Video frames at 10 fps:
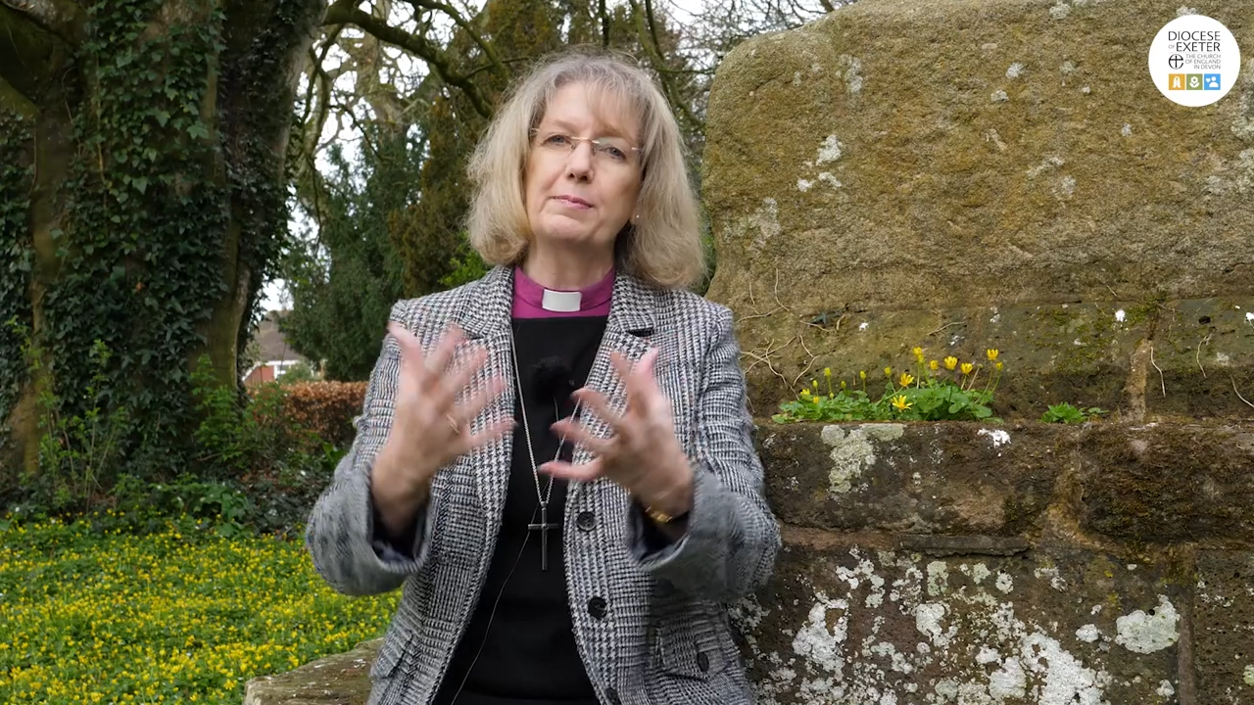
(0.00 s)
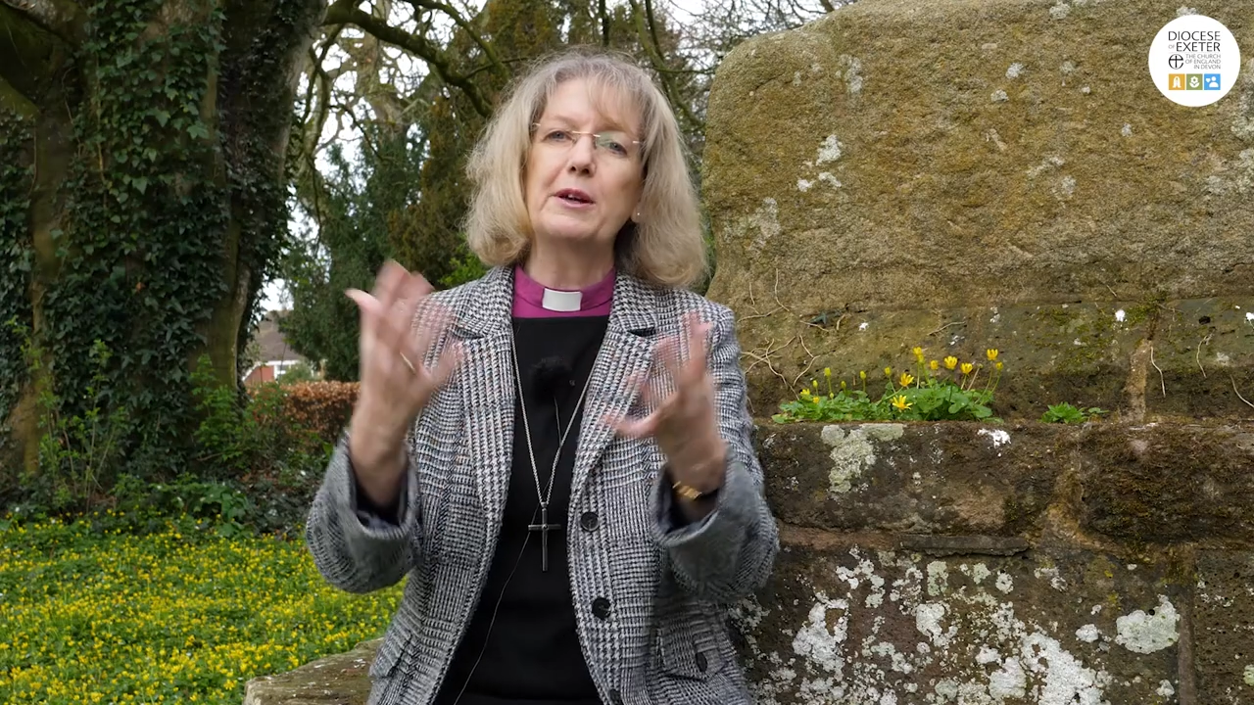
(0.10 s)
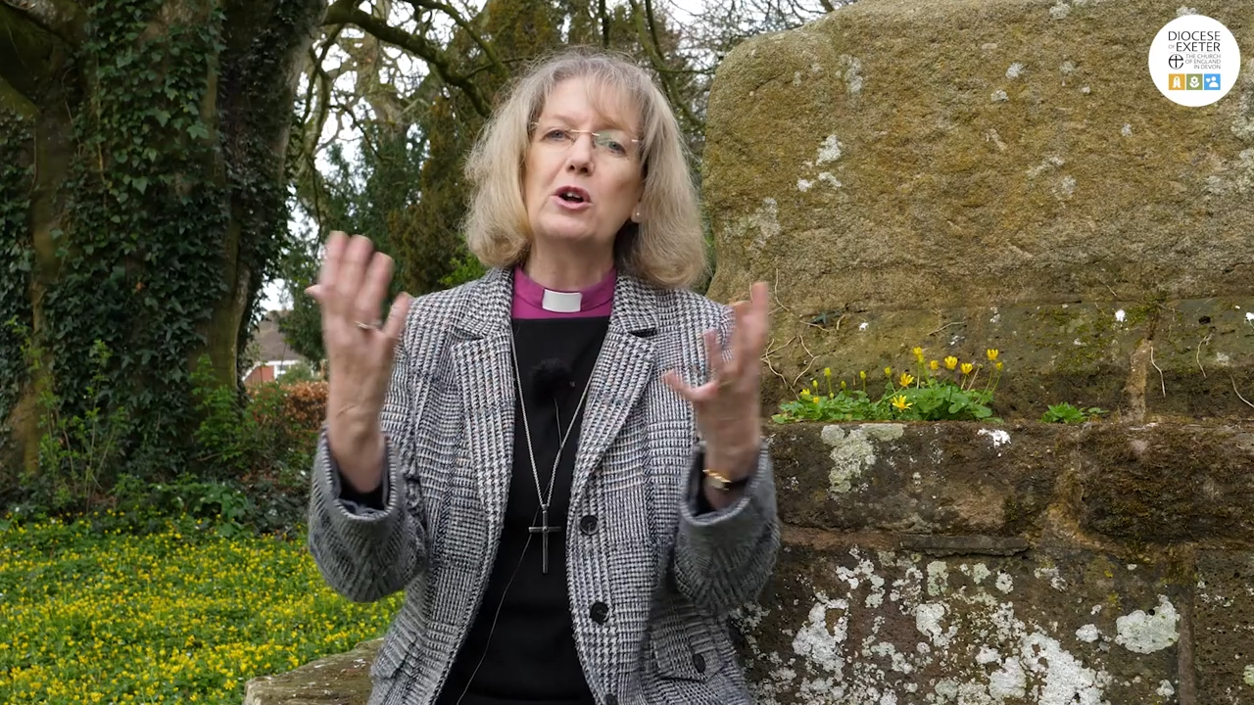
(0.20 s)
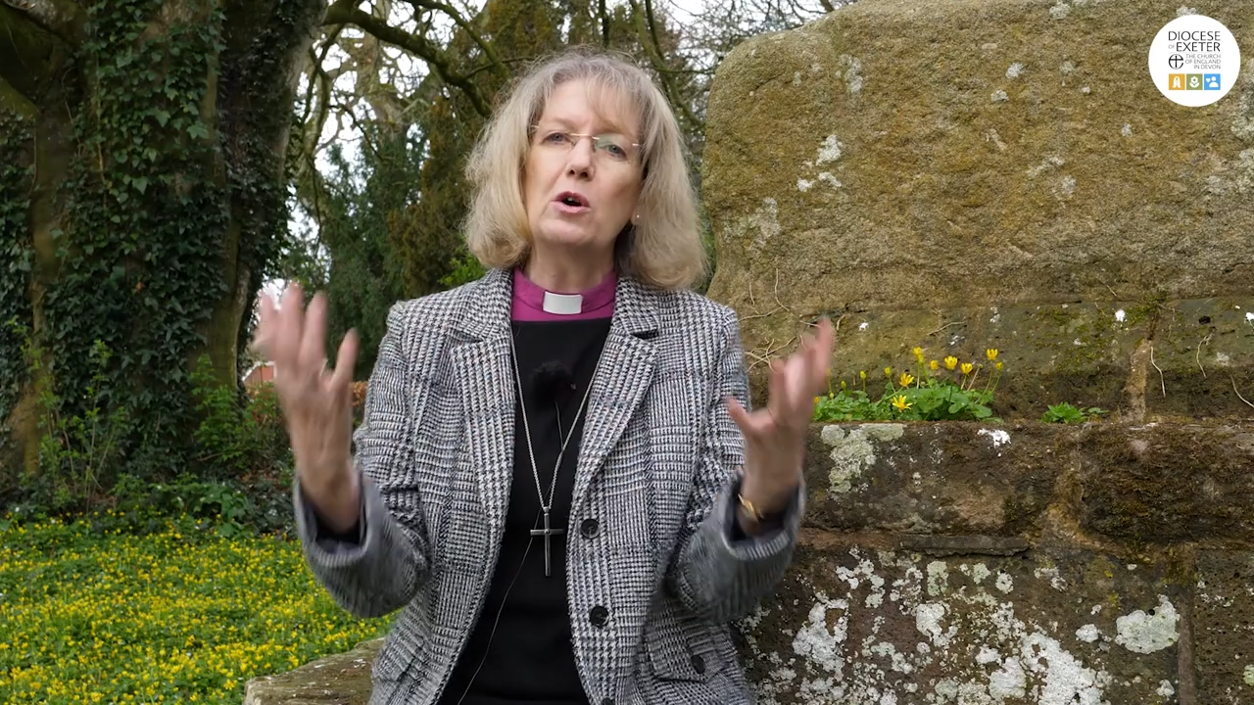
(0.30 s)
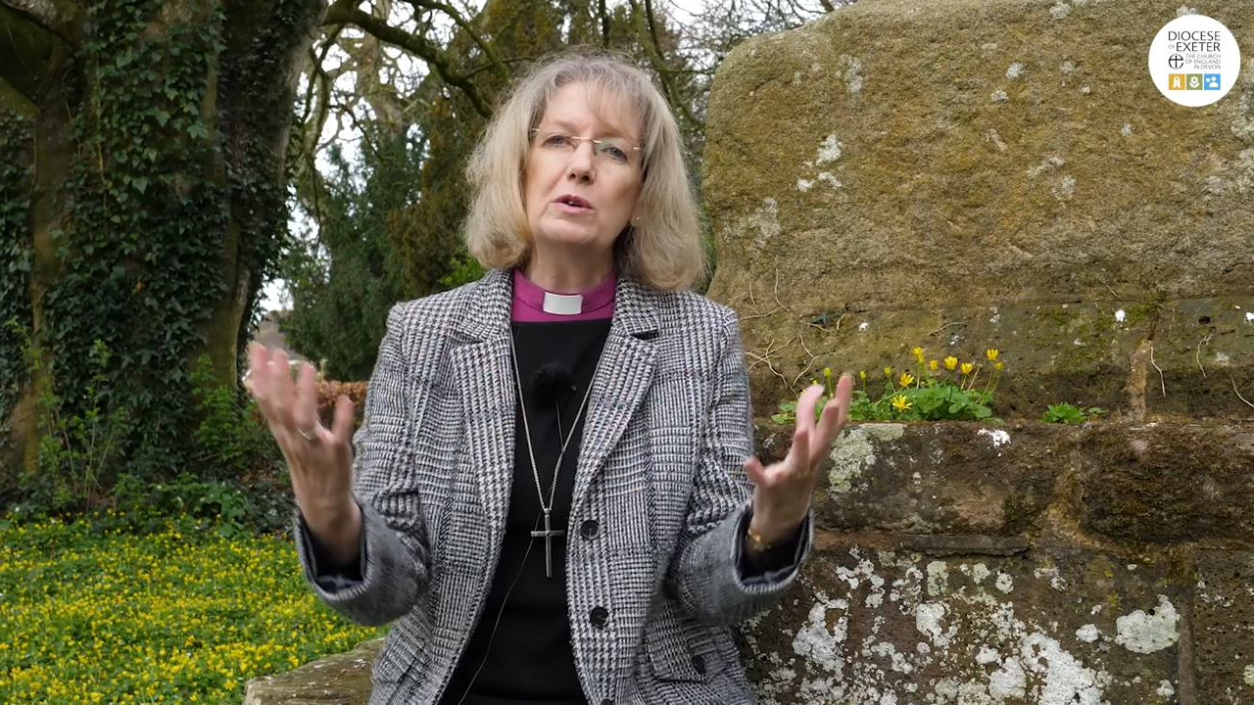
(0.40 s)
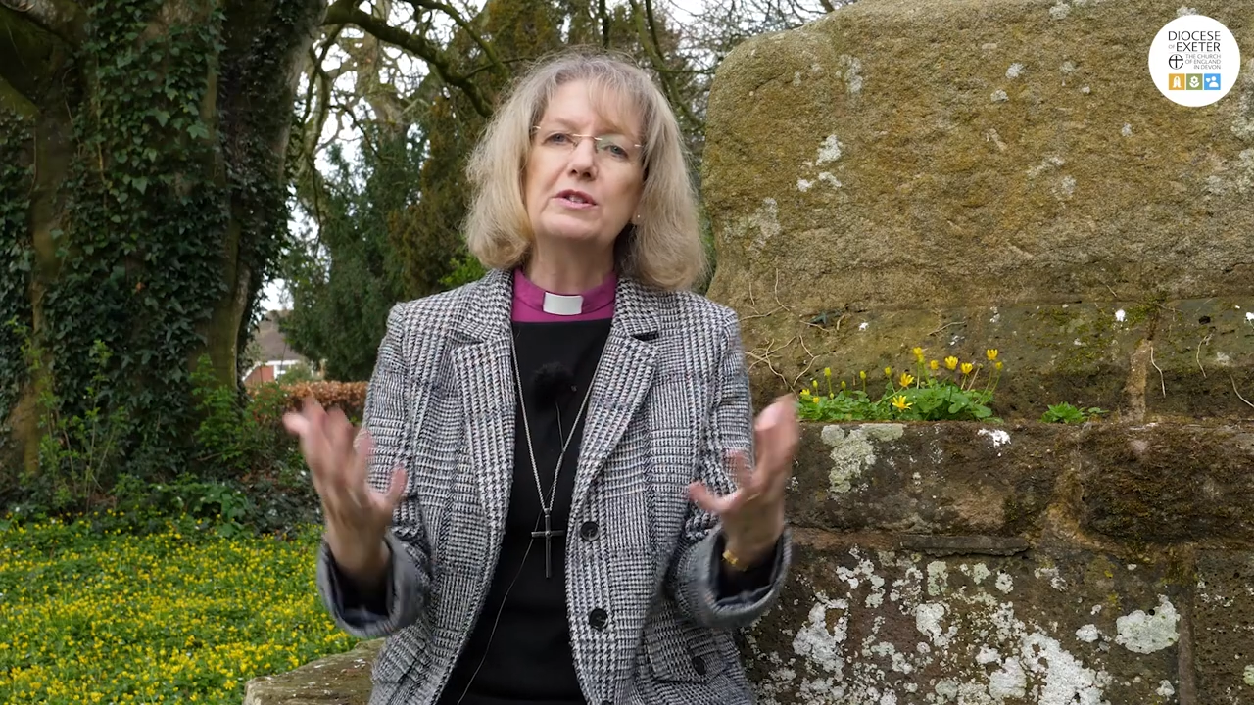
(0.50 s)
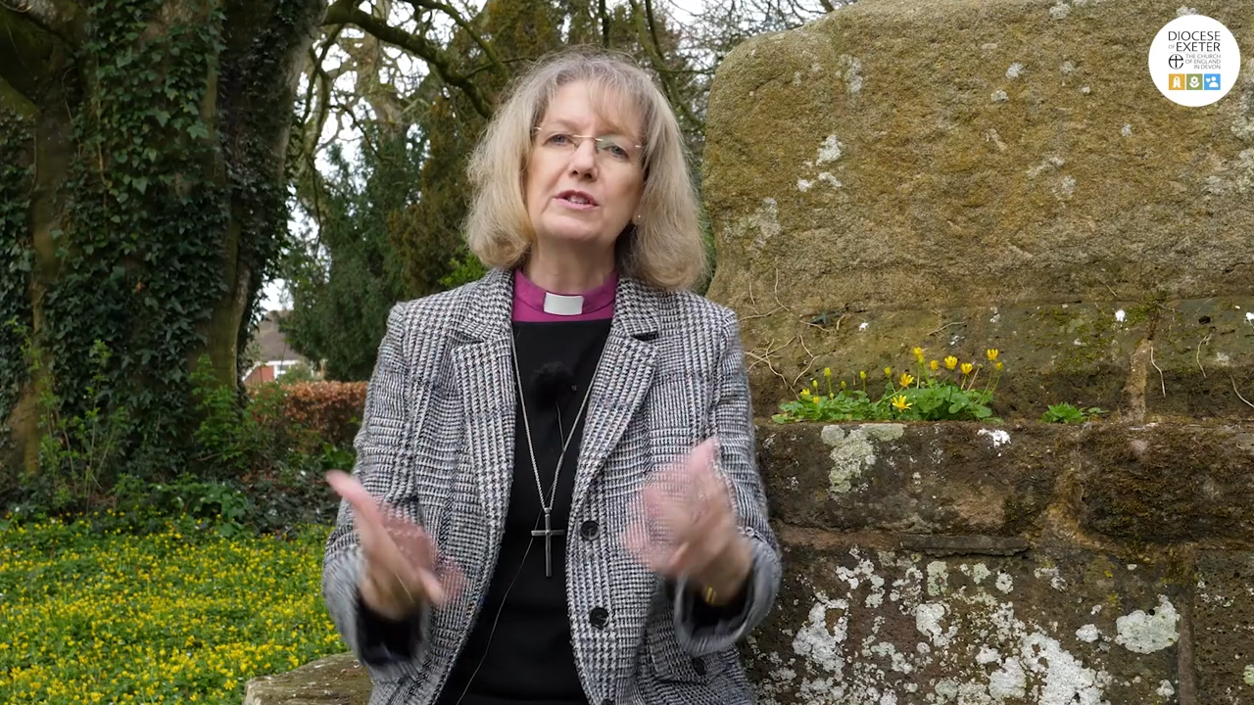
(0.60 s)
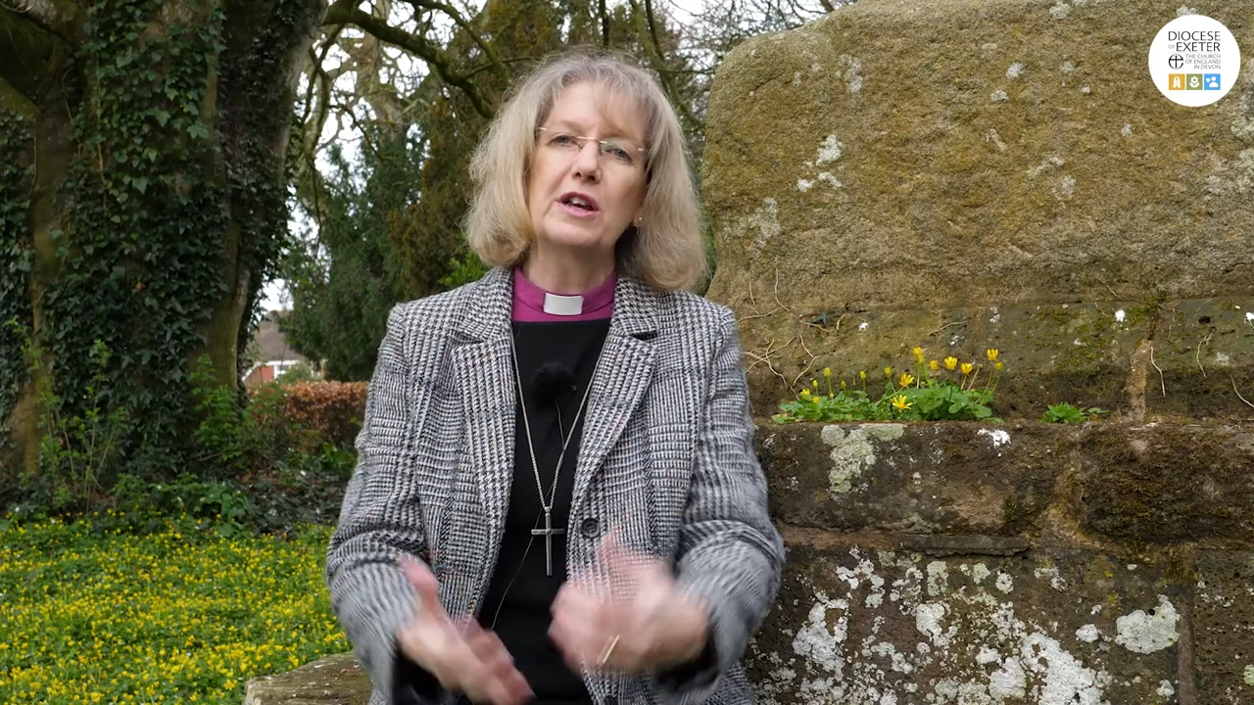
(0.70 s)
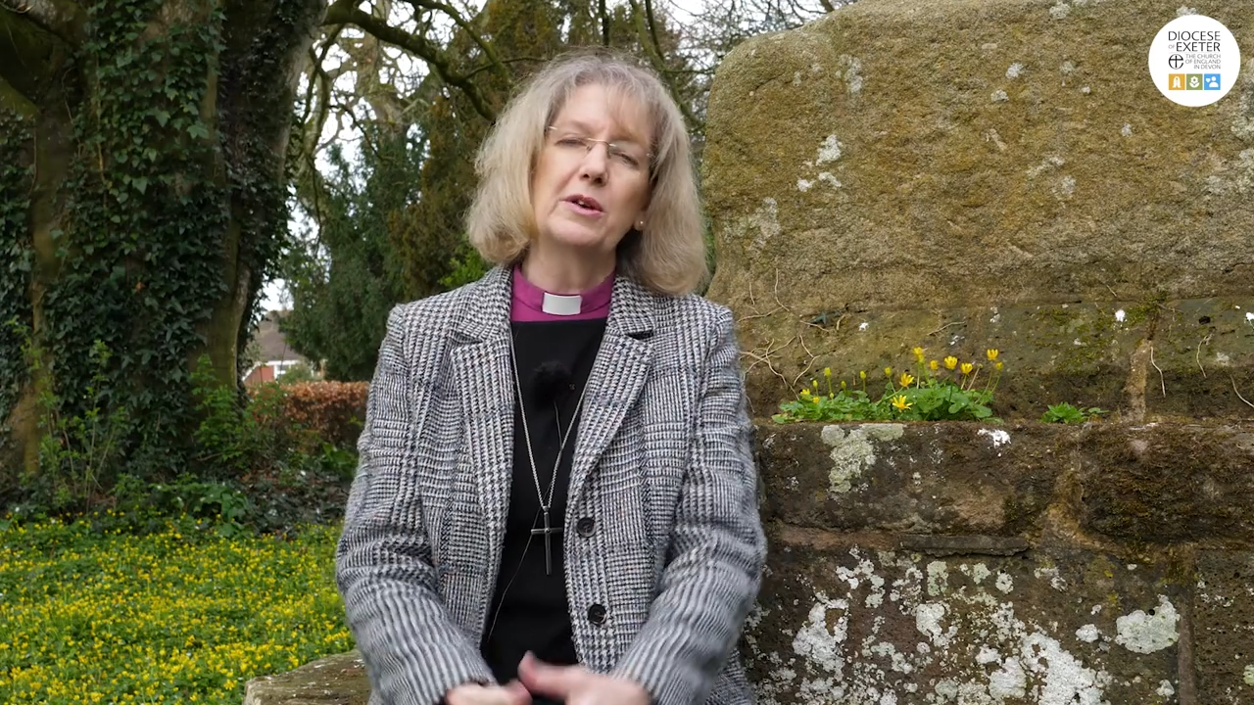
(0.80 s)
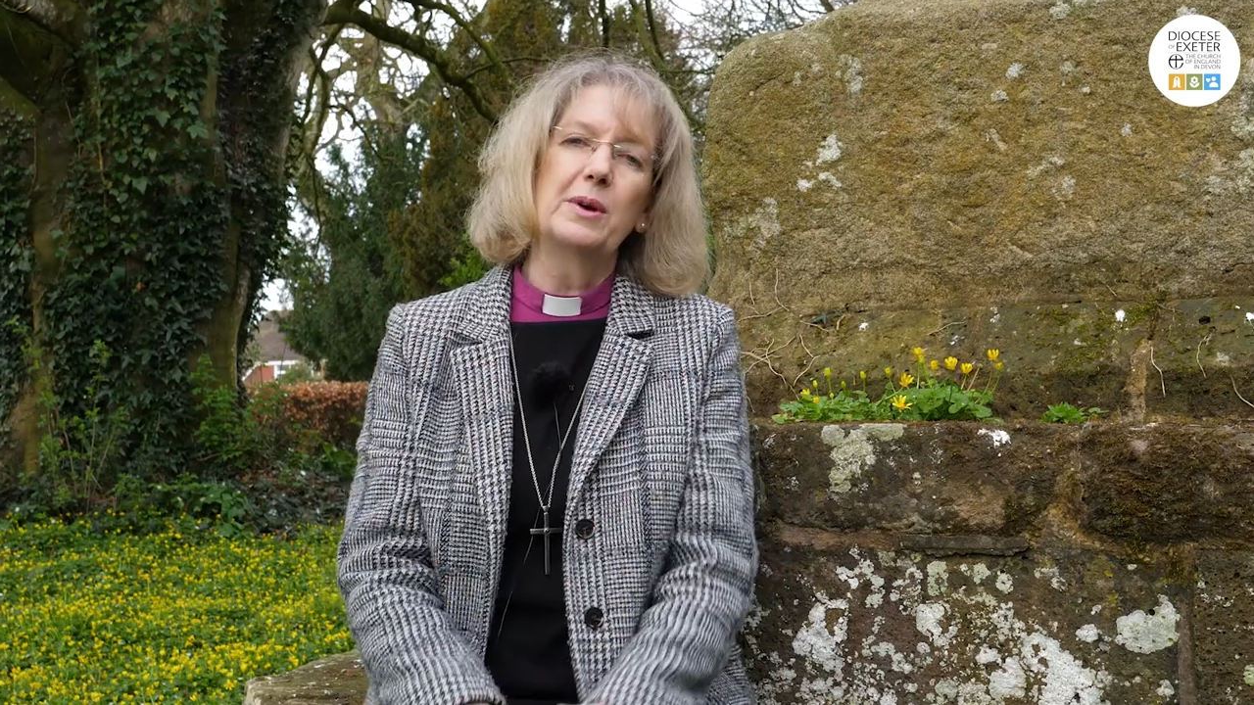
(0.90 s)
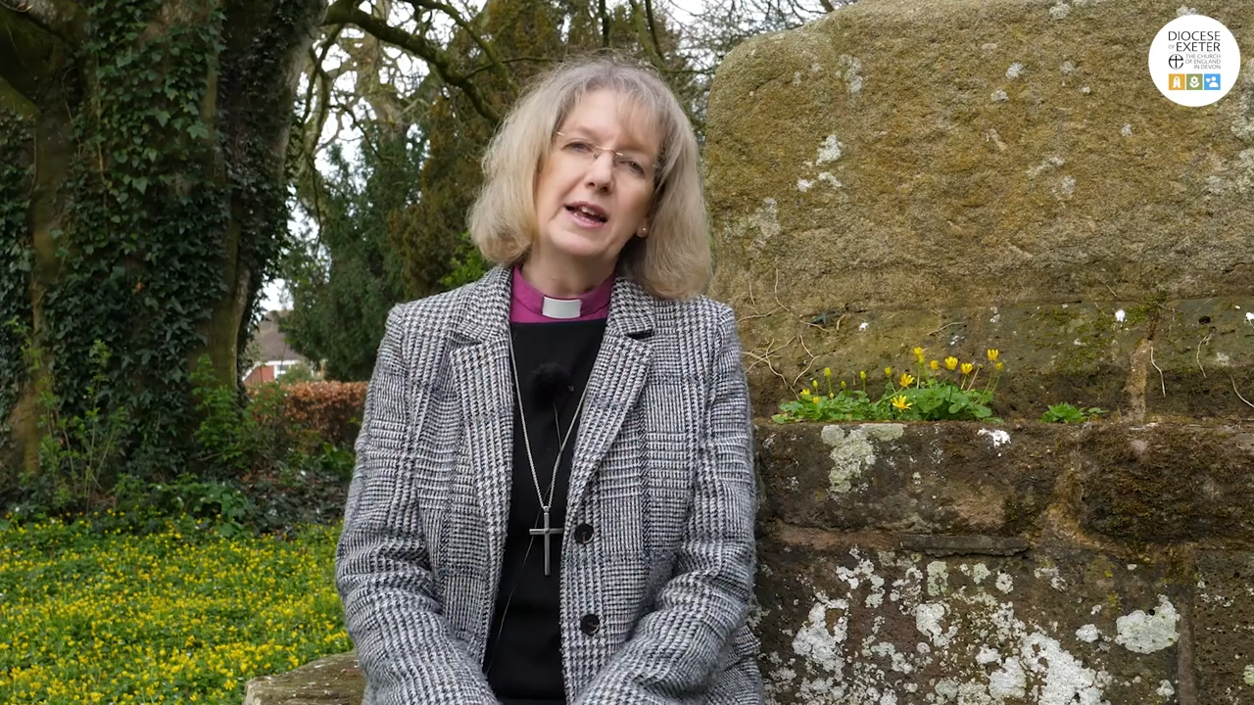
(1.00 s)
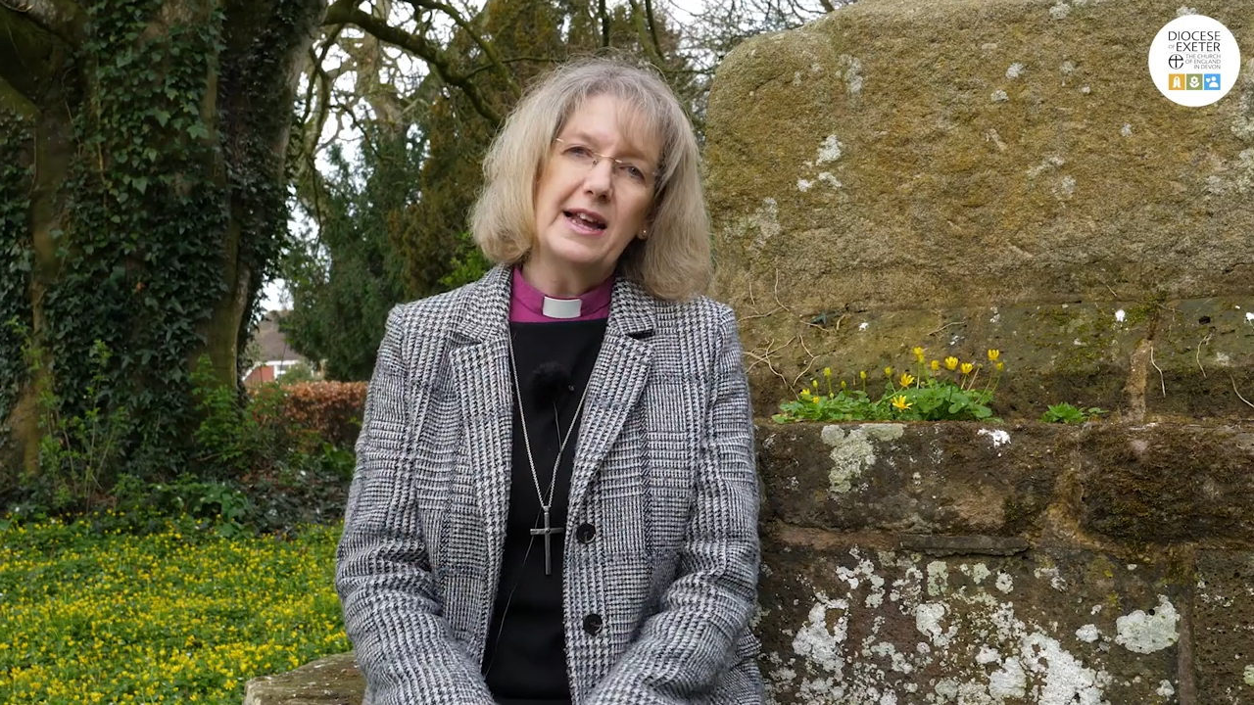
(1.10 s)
but also